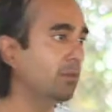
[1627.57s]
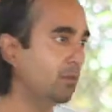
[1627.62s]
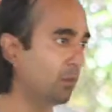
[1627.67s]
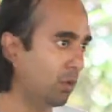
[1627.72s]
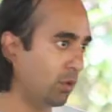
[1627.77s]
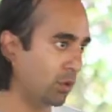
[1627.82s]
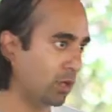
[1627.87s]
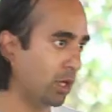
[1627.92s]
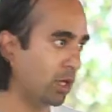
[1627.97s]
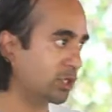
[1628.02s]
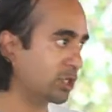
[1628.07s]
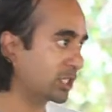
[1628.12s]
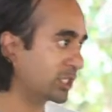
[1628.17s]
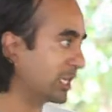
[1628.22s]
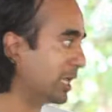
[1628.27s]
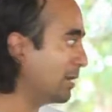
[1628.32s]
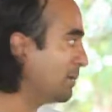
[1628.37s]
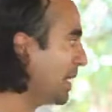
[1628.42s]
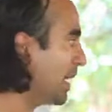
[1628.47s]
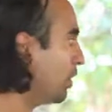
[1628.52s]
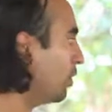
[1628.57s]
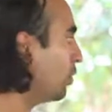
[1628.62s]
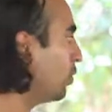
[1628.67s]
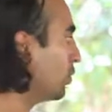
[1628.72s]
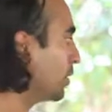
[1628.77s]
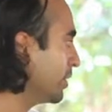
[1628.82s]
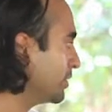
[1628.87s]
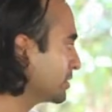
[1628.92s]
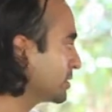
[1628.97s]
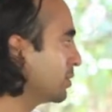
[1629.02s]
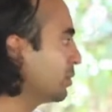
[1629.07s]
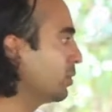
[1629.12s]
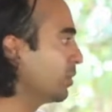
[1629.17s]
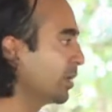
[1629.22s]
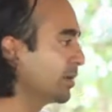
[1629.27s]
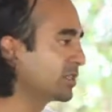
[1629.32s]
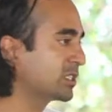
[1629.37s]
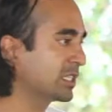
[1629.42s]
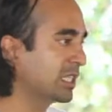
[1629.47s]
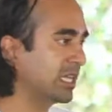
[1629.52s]
more consciously about all
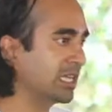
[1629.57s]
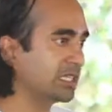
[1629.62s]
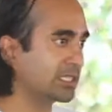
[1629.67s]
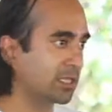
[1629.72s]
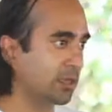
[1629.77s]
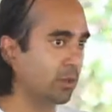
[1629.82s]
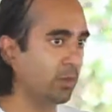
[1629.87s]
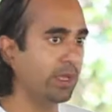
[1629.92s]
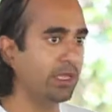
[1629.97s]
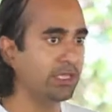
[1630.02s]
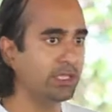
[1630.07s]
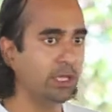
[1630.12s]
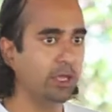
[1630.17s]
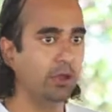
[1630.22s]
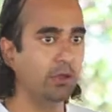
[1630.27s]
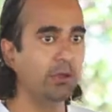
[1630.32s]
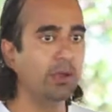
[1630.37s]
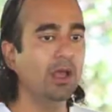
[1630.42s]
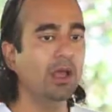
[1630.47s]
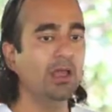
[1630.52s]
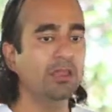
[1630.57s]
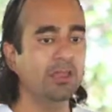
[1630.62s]
those things that we do,